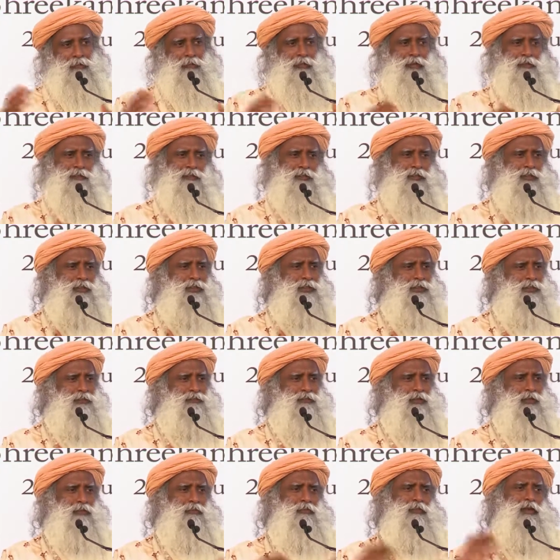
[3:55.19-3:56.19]
but for this
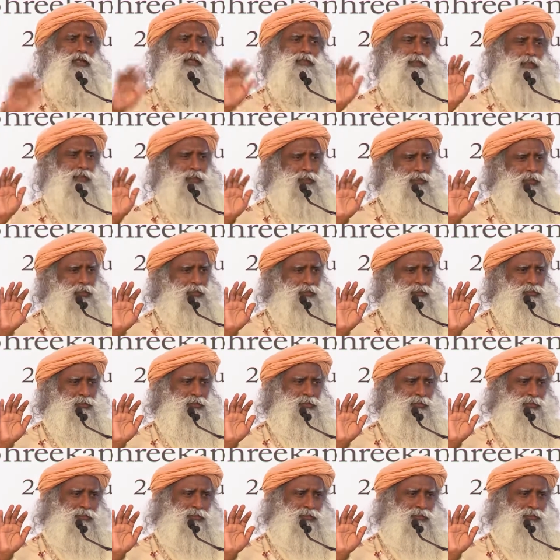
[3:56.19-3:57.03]
one, pleasantness,